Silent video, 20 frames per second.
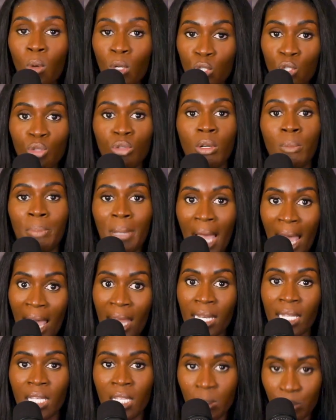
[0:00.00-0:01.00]
They want you to
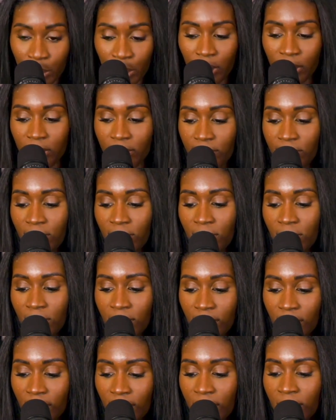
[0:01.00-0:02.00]
buy the ebook.
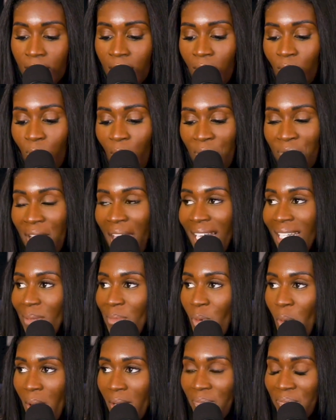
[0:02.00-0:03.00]
Red flag
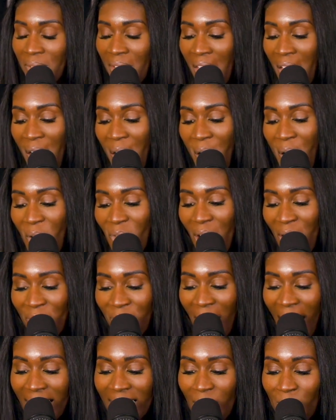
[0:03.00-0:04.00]
number 1.
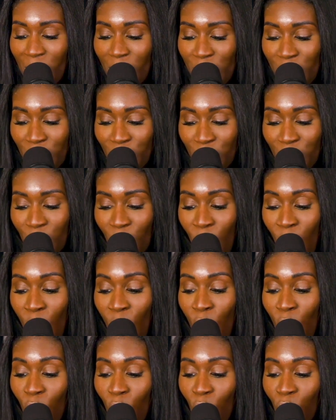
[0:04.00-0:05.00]
Red flag number 2,
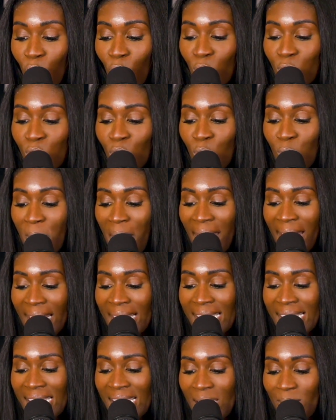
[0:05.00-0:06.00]
gurus who
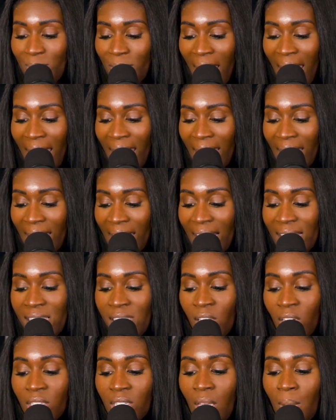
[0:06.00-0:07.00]
make it seem like
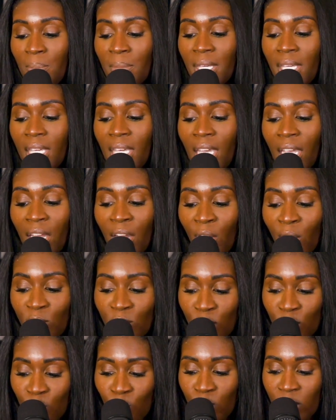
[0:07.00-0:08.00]
it took them
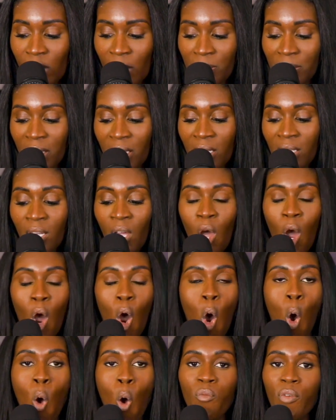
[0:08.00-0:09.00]
years to do something,
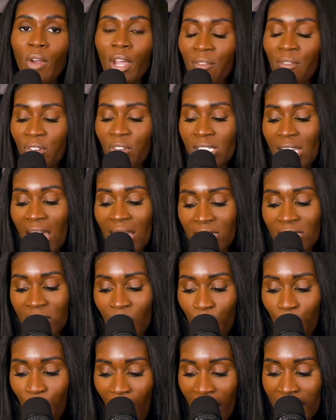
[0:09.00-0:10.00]

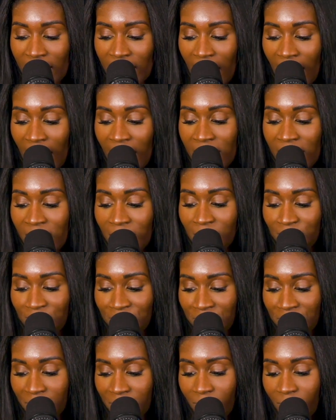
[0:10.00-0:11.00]
overemphasizing their process
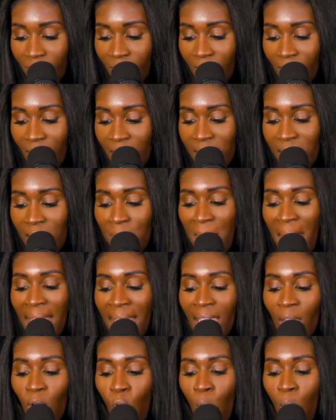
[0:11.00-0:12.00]
to
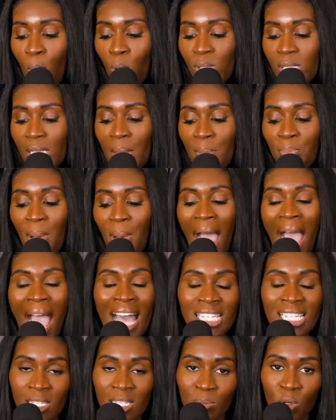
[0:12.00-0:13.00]
make it almost
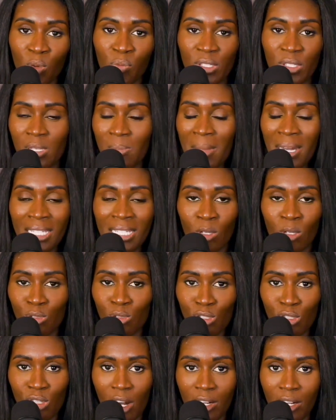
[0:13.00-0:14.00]
impossible for somebody
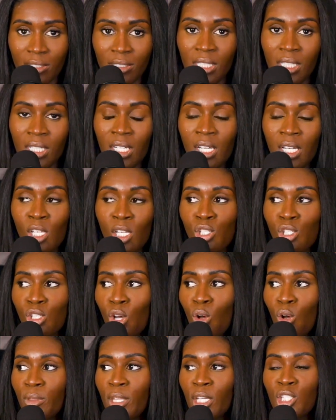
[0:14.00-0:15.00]
else to start.
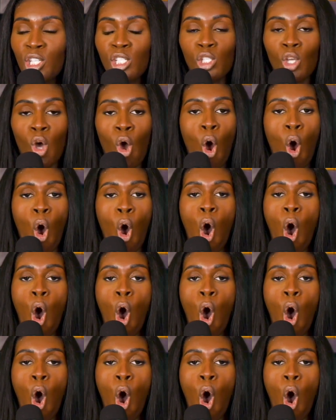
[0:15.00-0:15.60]
So they're just